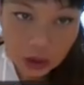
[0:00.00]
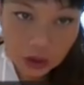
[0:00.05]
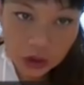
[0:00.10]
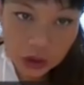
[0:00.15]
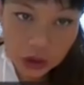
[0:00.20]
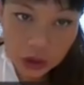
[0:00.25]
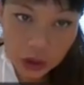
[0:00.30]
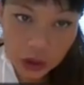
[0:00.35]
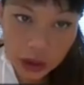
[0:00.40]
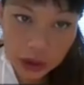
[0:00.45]

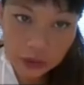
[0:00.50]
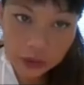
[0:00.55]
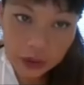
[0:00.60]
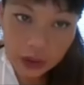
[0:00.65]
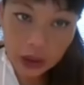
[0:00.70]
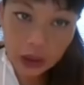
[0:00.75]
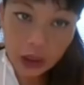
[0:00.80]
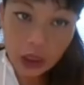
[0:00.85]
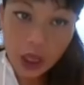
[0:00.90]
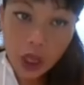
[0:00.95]

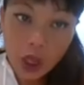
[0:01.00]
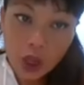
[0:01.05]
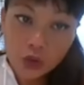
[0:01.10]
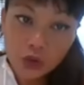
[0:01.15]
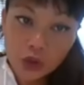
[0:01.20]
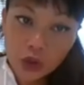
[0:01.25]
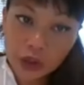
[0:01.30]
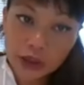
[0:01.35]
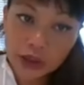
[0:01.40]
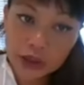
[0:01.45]
squaring
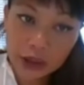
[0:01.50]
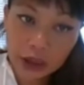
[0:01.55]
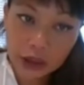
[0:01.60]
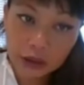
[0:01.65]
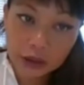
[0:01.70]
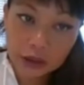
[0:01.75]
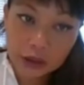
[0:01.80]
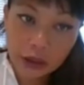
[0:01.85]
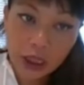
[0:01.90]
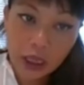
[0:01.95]
your
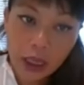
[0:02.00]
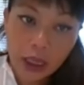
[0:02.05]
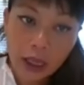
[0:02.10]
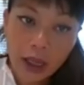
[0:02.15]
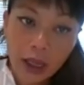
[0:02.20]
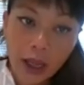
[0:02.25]
sun